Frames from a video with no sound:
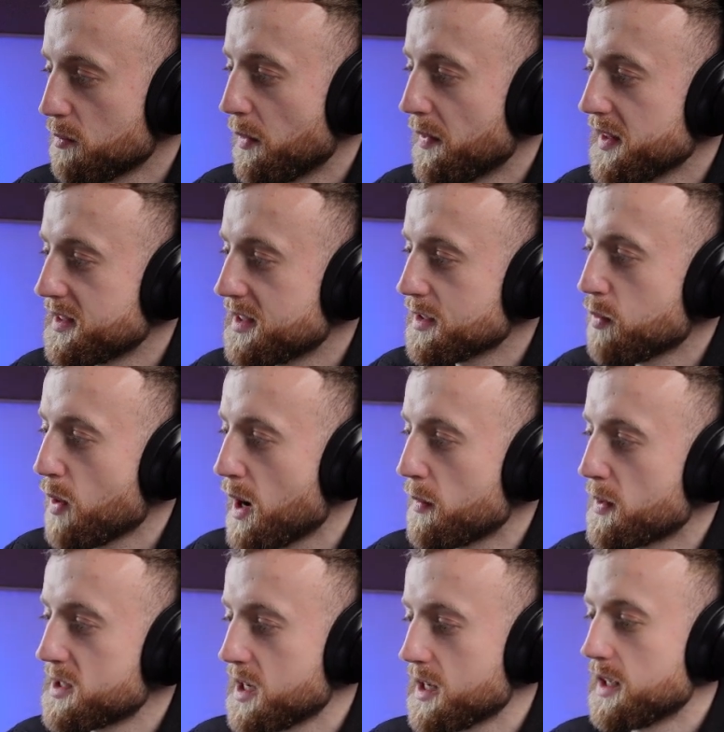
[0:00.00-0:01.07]
but this is where we're
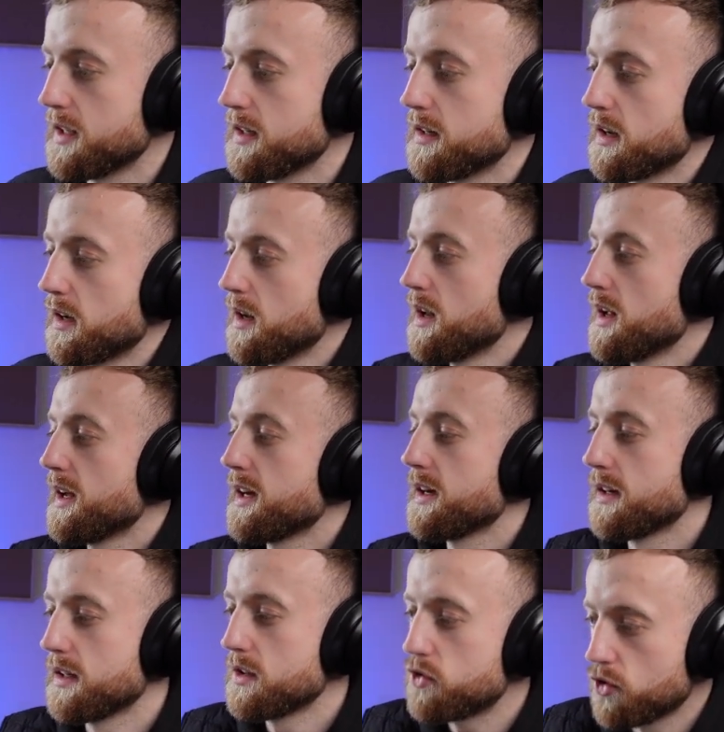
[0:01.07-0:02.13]
saying
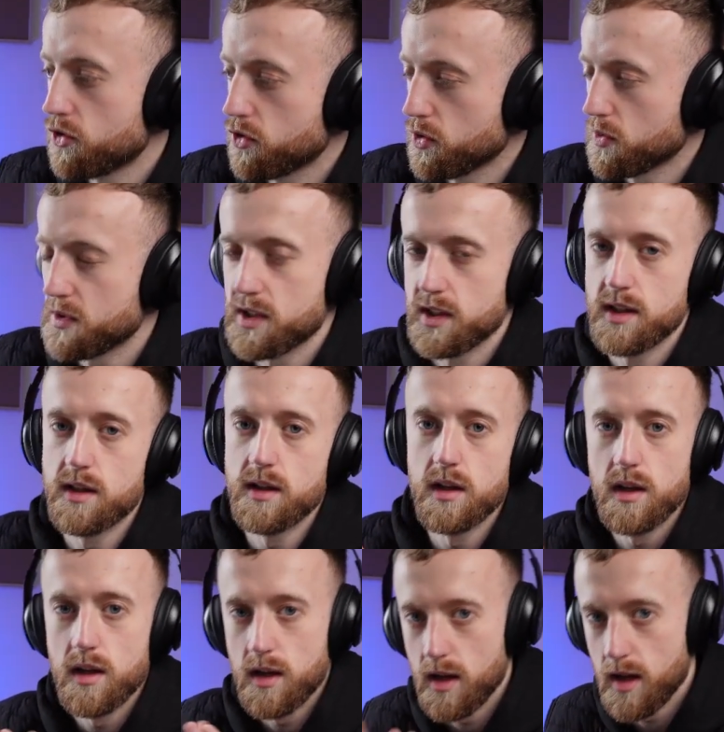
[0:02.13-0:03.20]
introducing
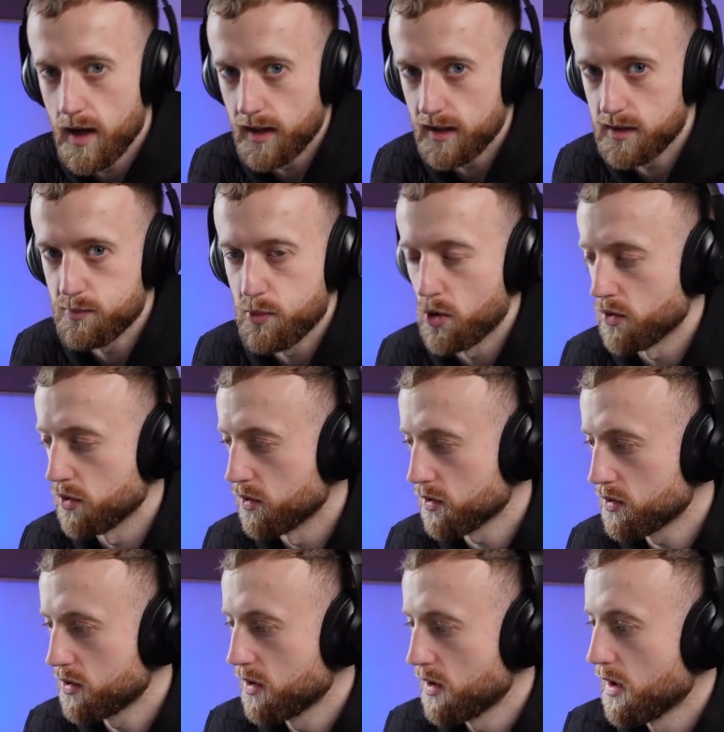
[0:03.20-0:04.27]
X
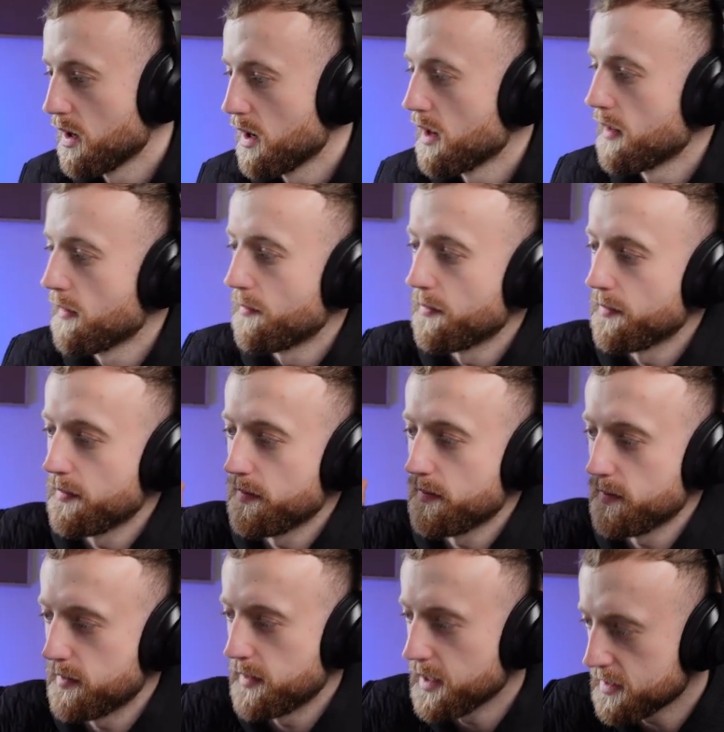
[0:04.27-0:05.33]
product.
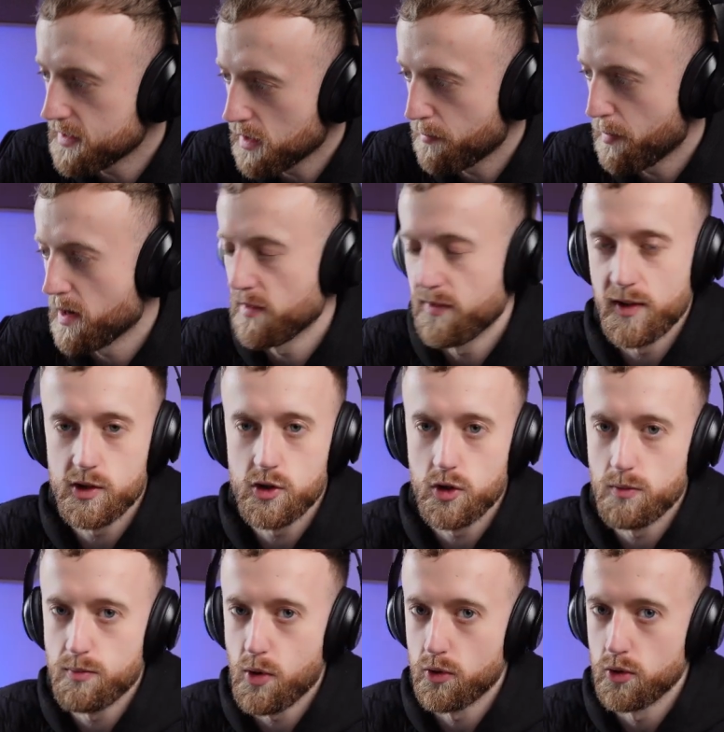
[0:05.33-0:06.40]
These are the benefits of the
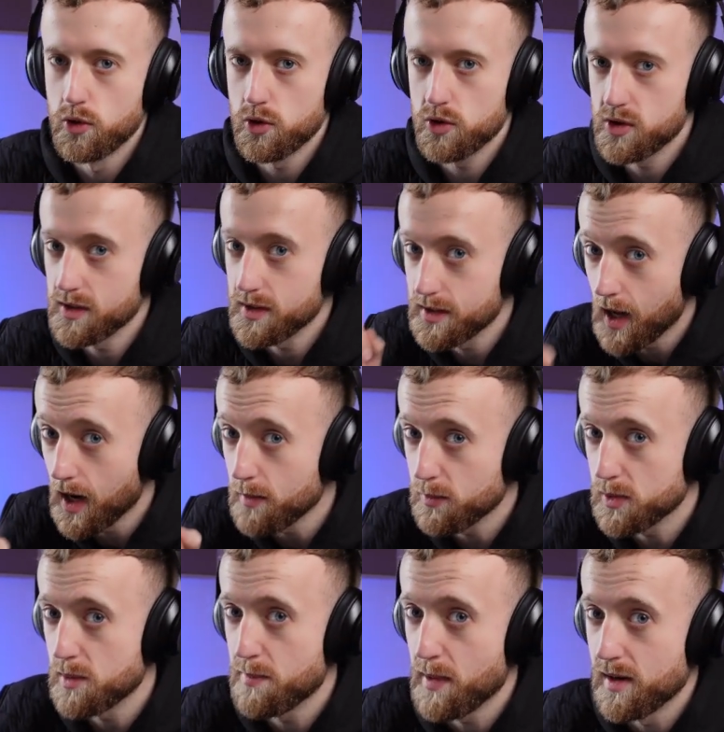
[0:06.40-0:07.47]
product, starting with
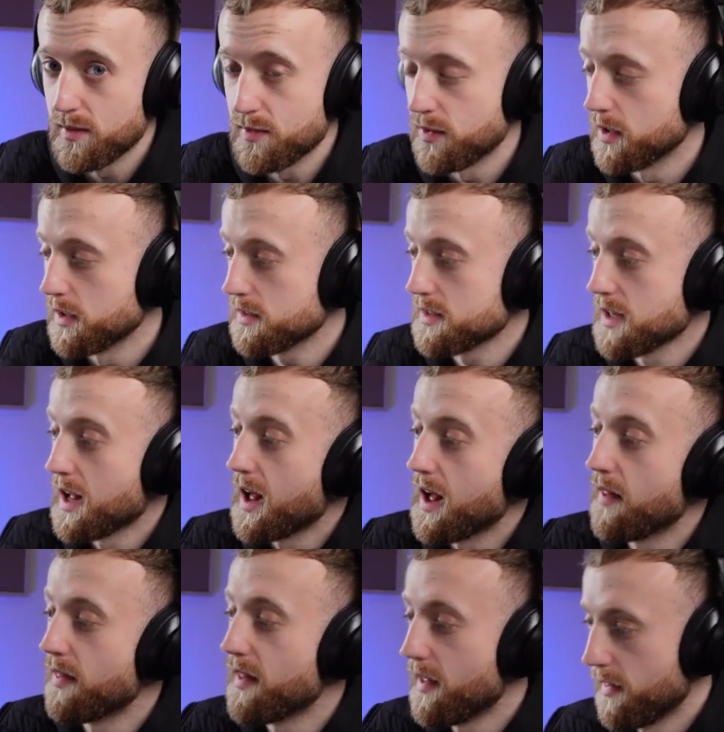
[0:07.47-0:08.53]
the benefits
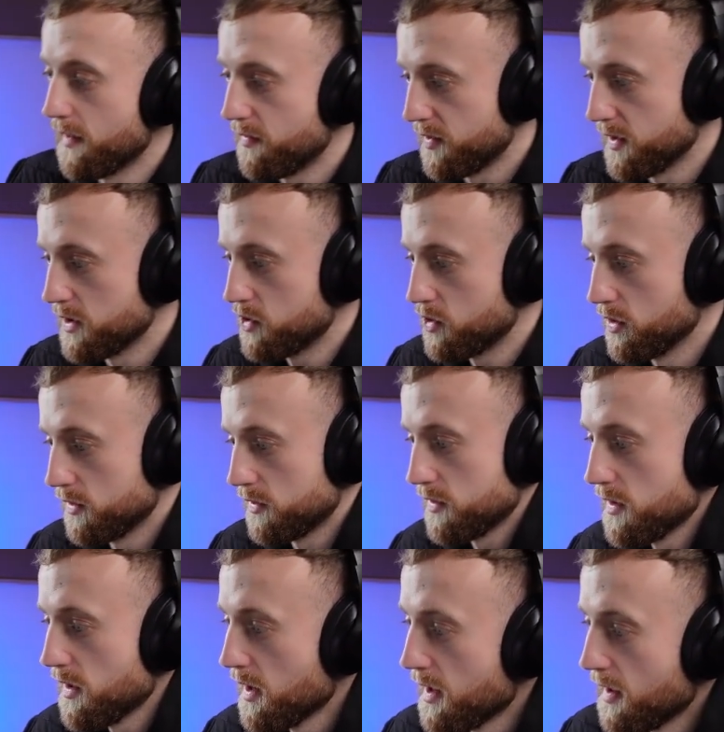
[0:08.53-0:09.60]
and then the features.
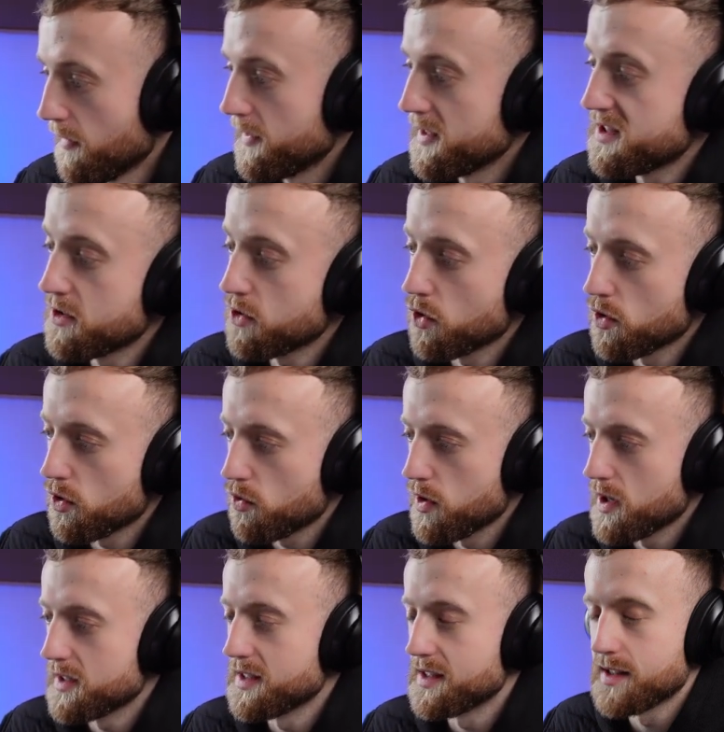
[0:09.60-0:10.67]
This is going to
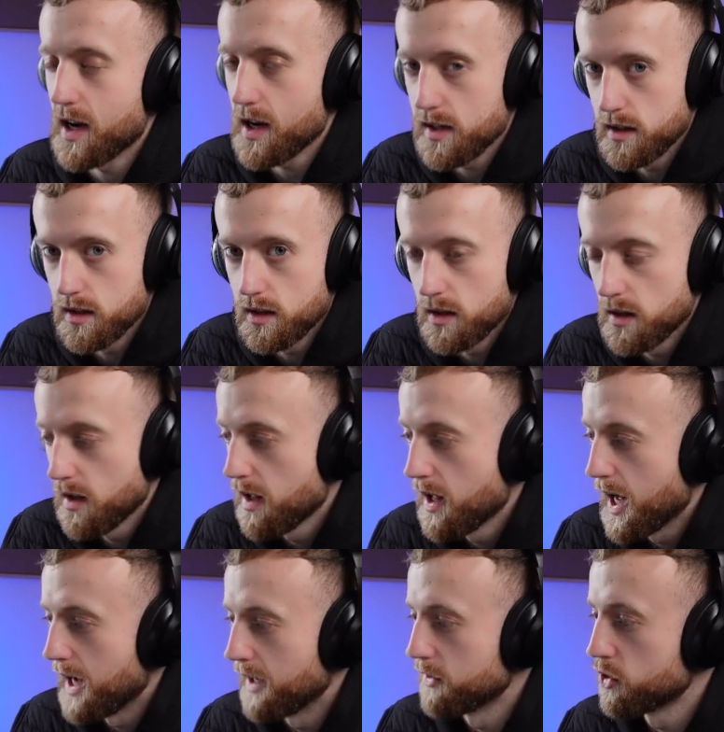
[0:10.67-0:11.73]
create desire
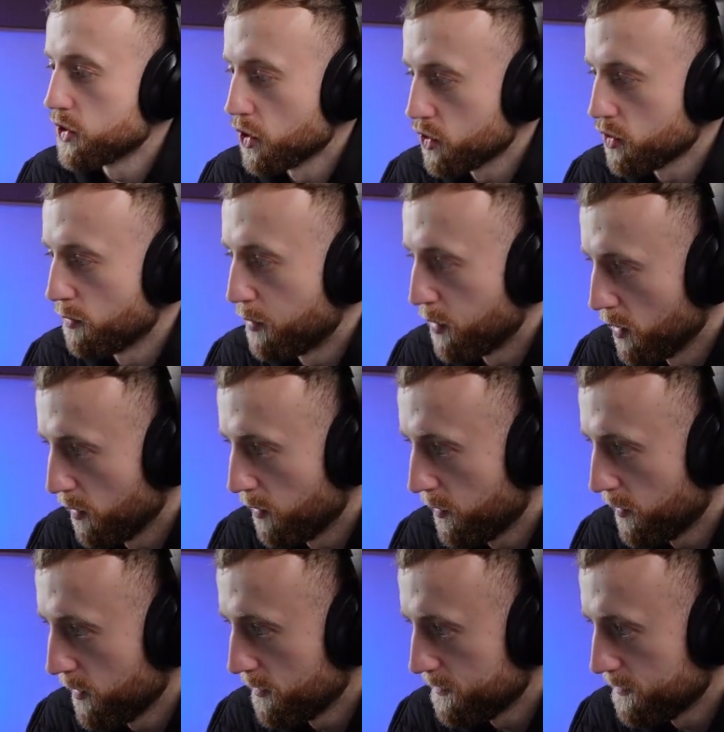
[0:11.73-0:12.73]
and social proof.